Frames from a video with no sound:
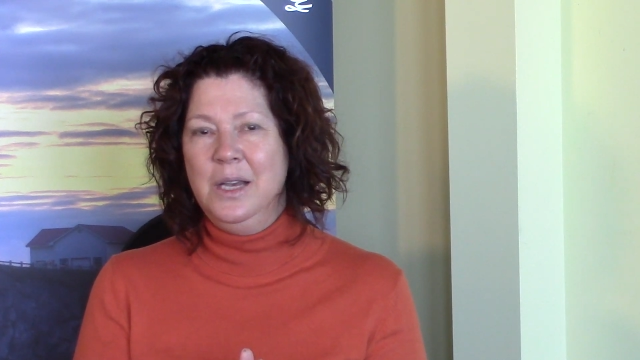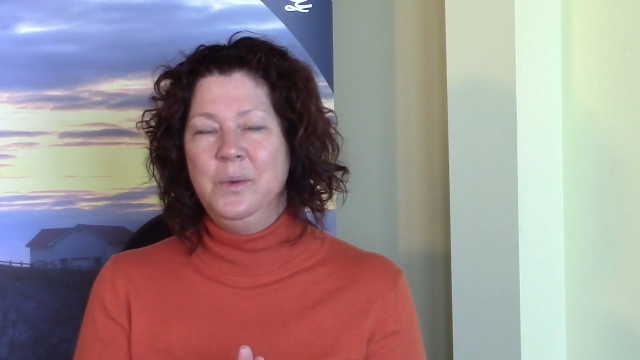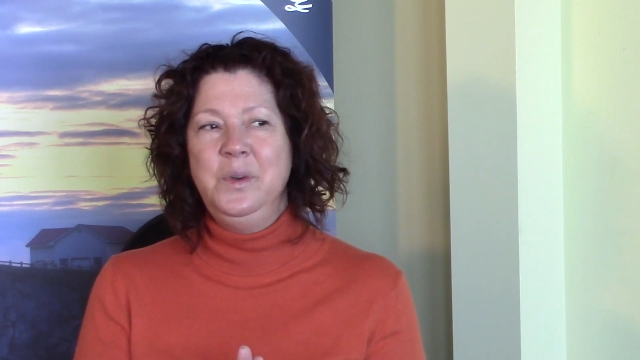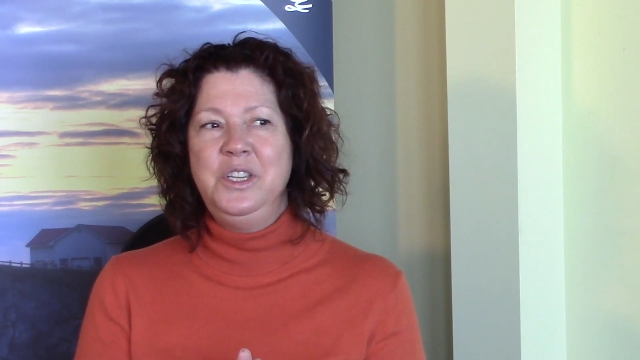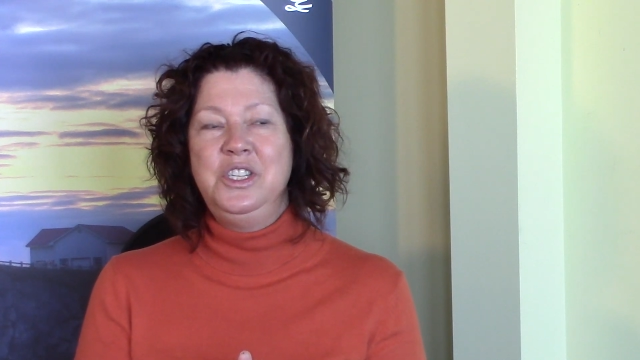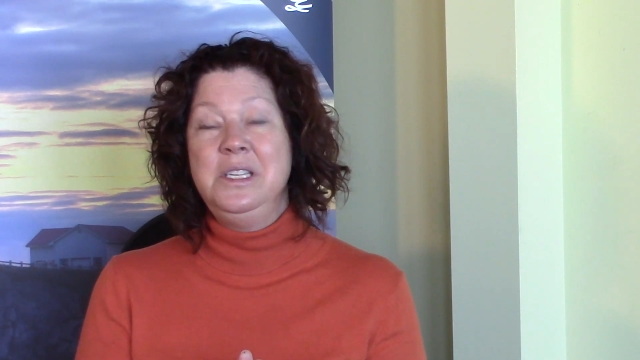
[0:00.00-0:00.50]

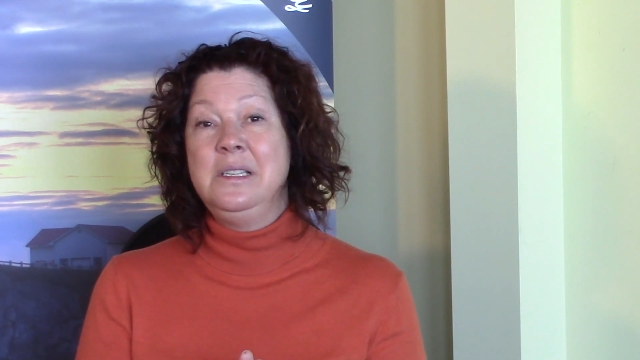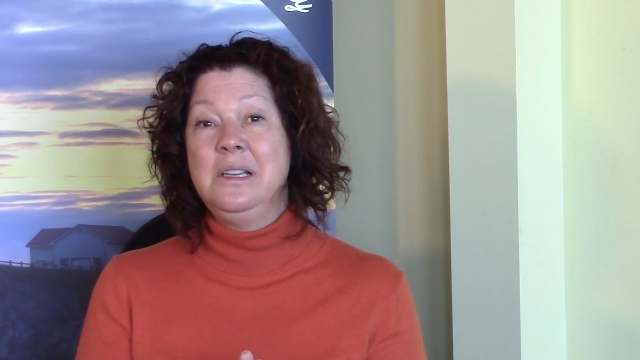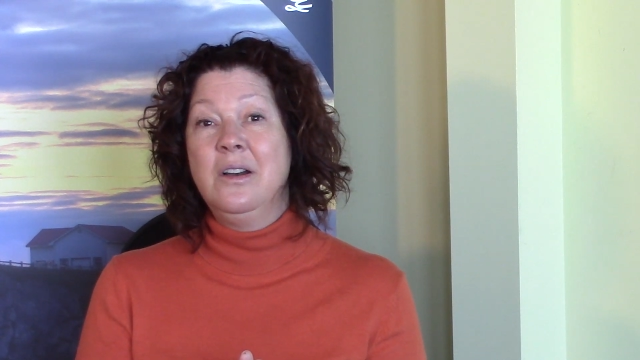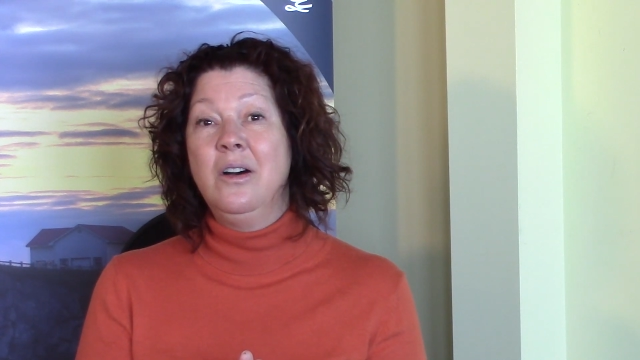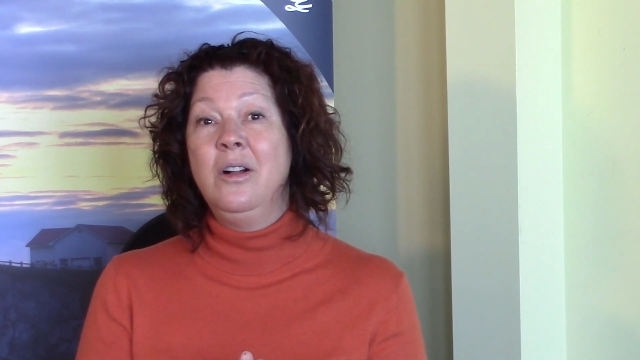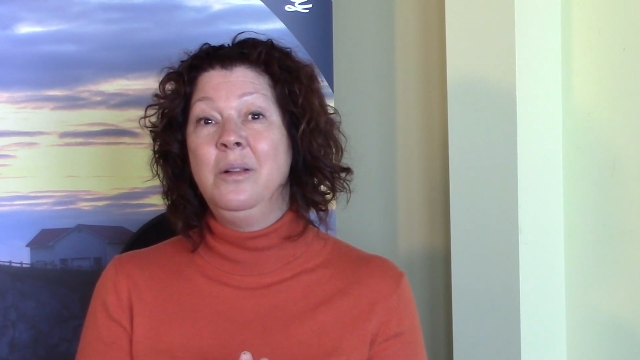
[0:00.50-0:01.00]
which is
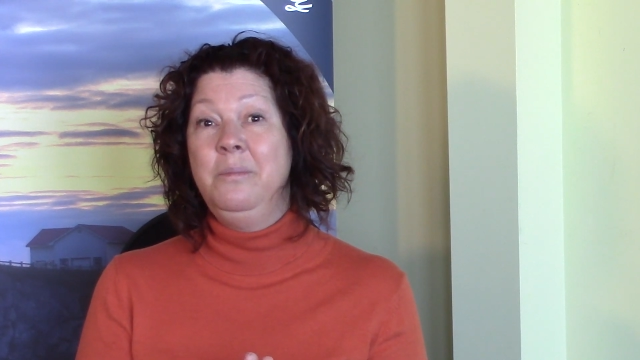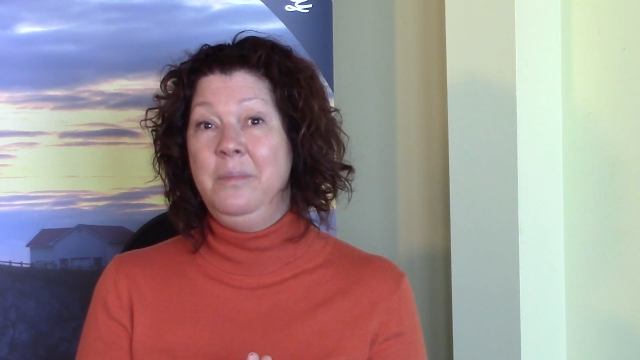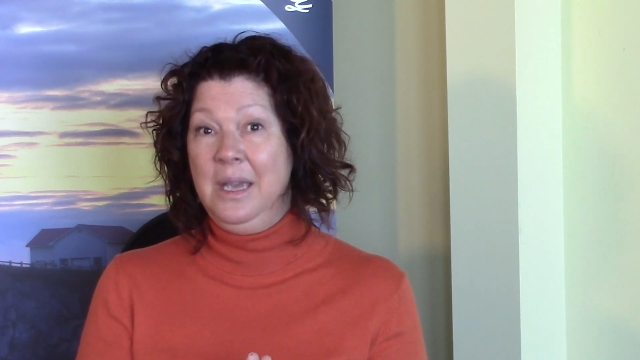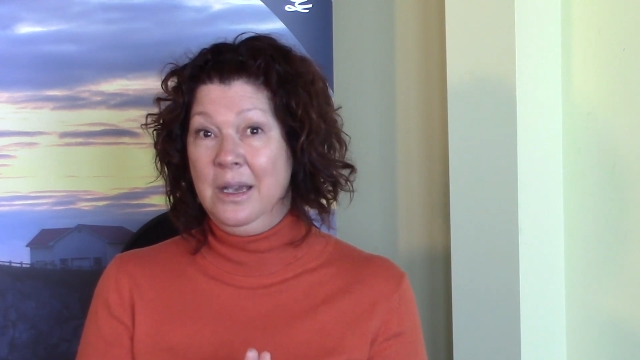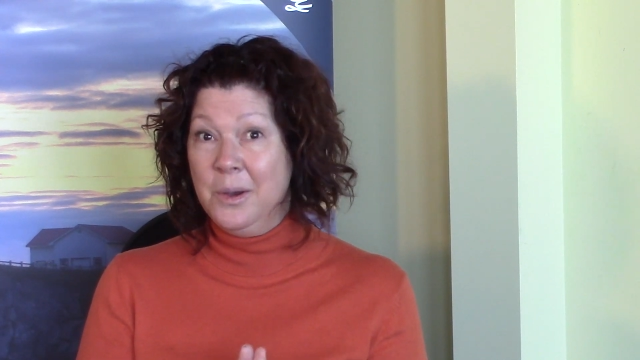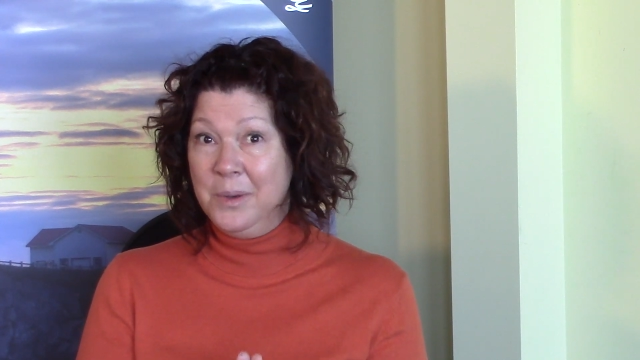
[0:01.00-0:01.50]
called
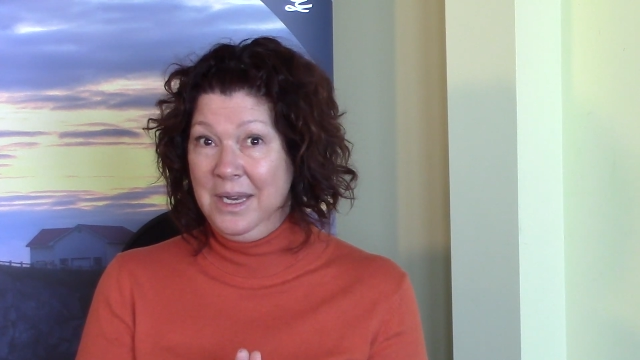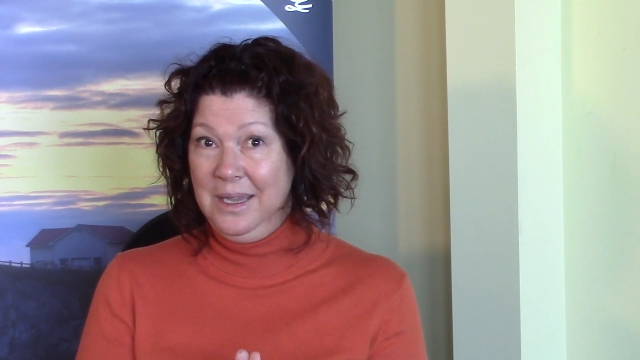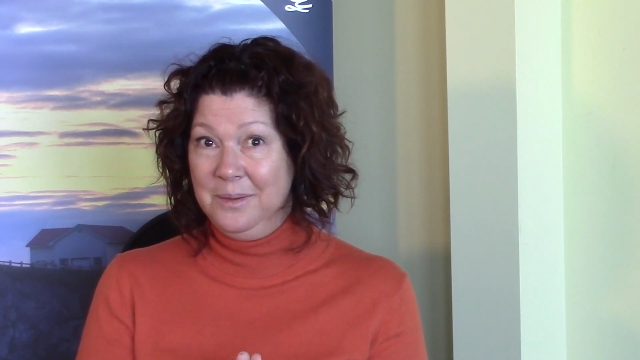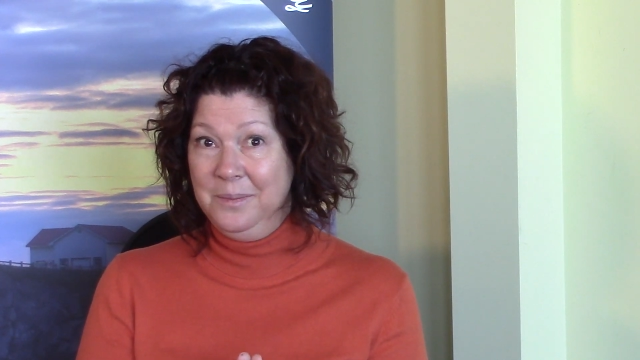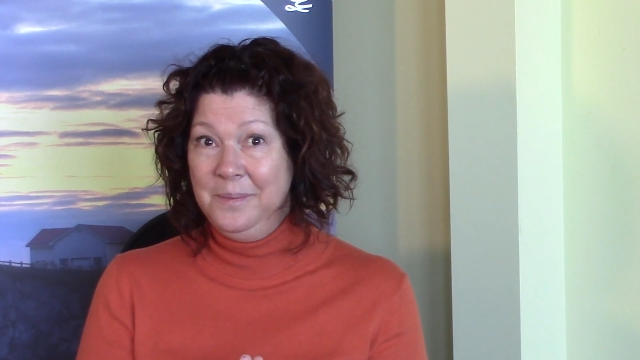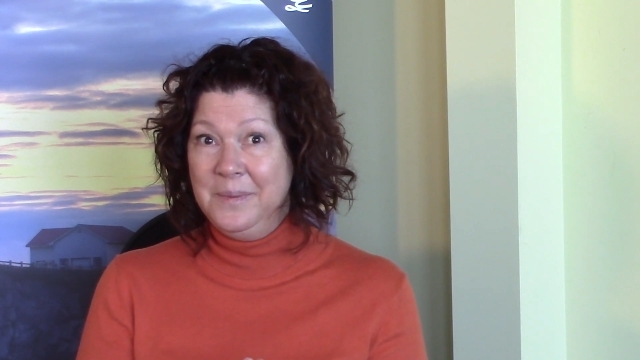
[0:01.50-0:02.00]

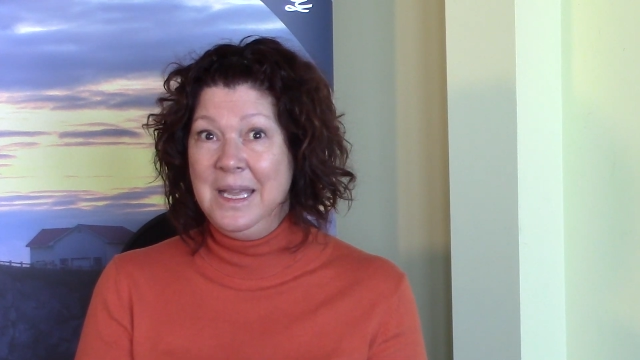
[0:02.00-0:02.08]
meconium,